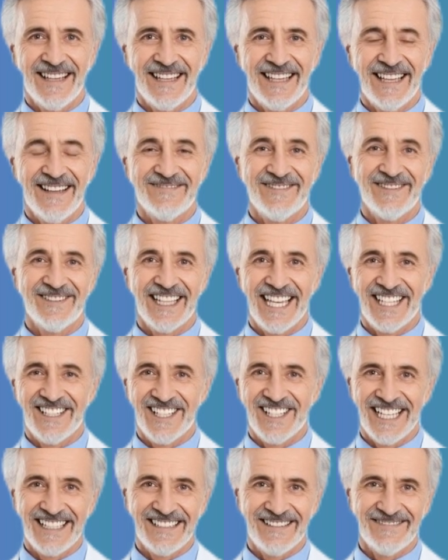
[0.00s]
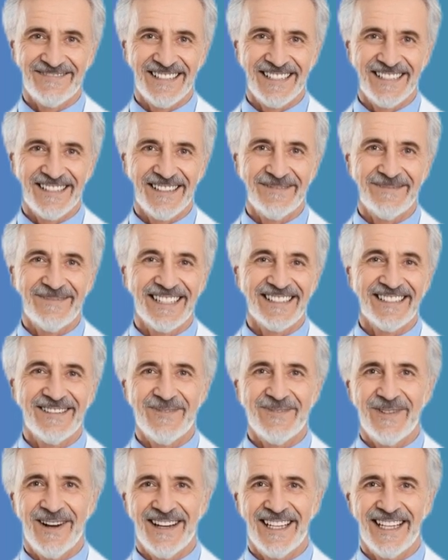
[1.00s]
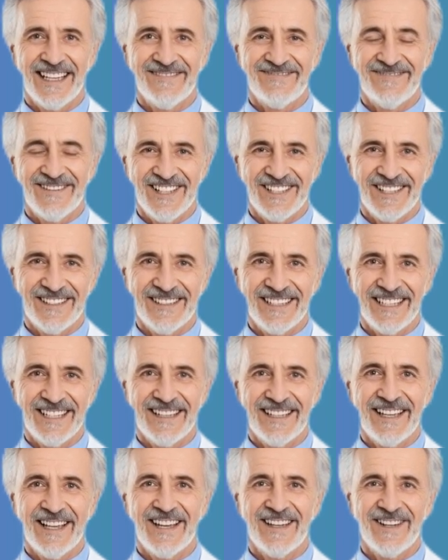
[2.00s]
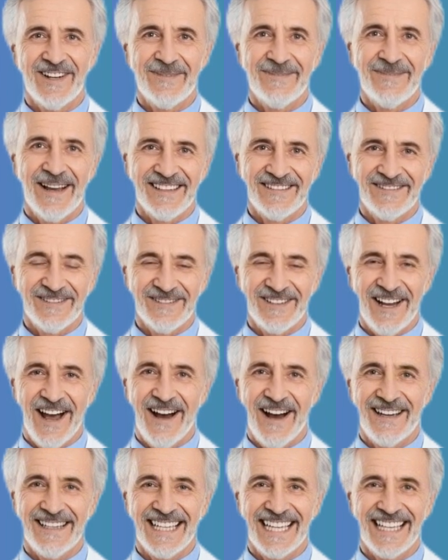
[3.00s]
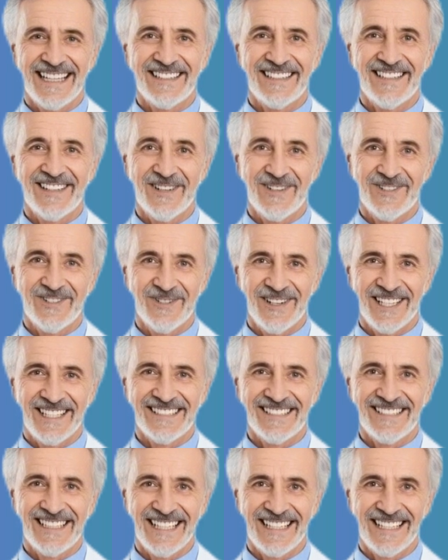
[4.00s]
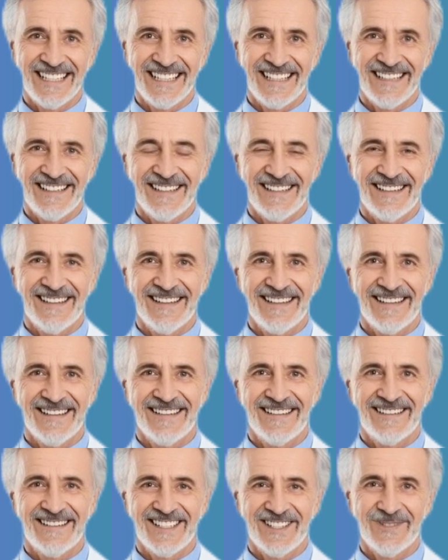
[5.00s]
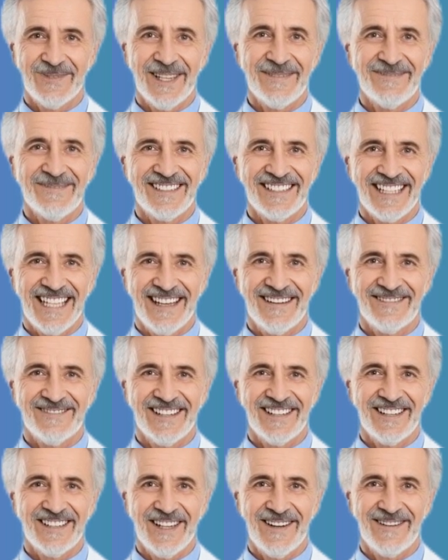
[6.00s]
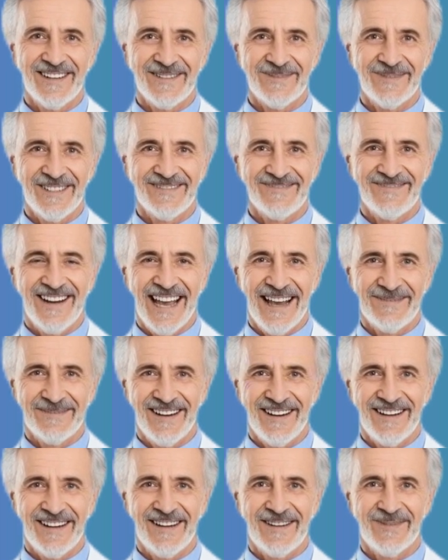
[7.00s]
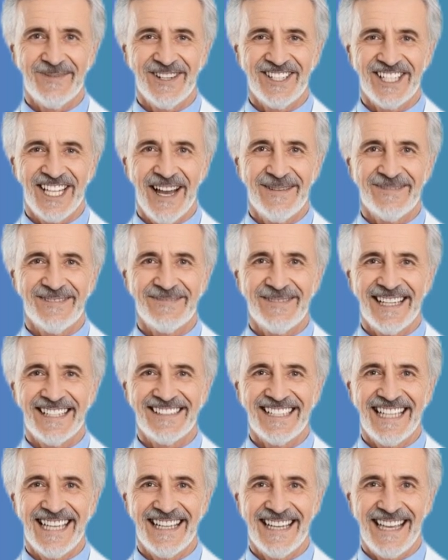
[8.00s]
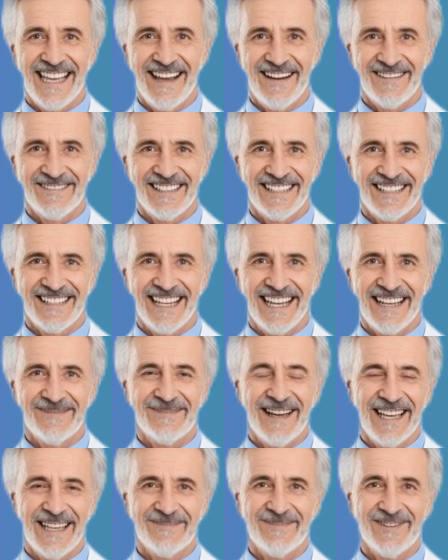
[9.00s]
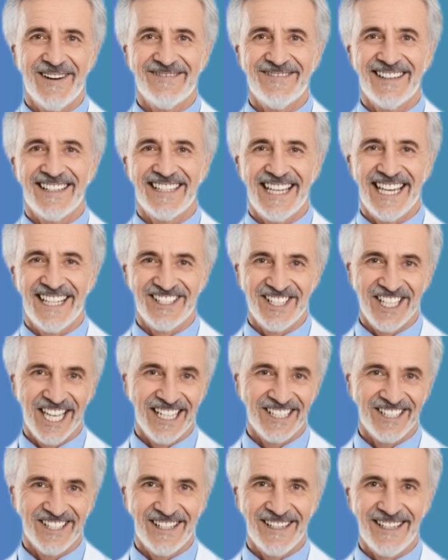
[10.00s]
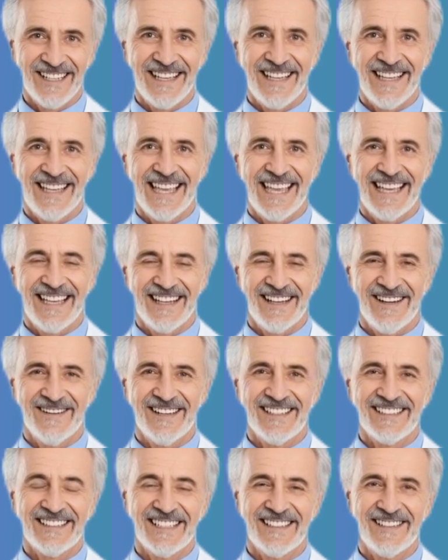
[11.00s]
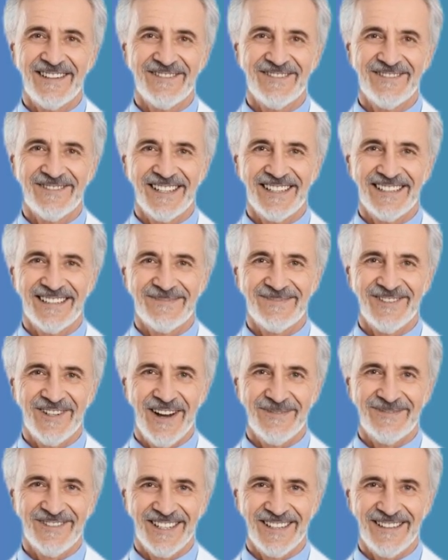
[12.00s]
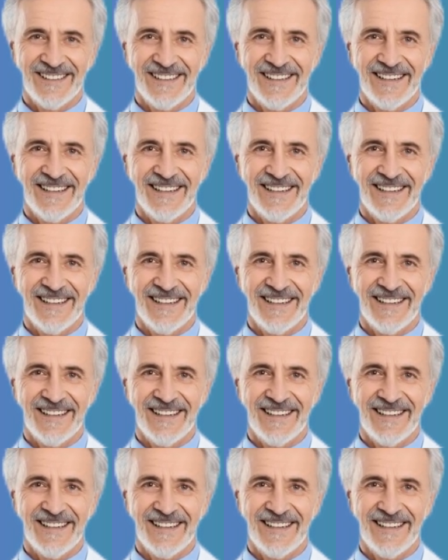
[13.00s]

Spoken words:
If your digestive system isn't working efficiently, your muscles aren't getting the nutrients they need. Sweet potatoes are loaded with fiber, which helps maintain a healthy gut by improving digestion and increasing nutrient absorption.